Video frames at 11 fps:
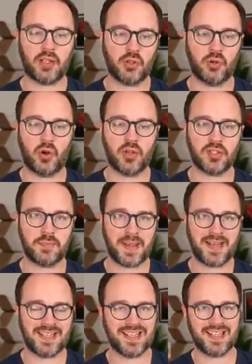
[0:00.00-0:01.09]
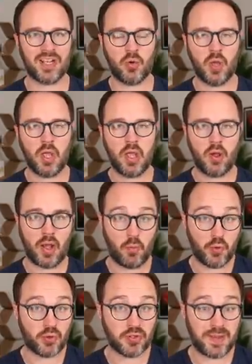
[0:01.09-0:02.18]
your spending and know
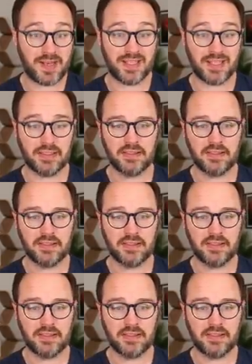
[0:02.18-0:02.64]
your spending.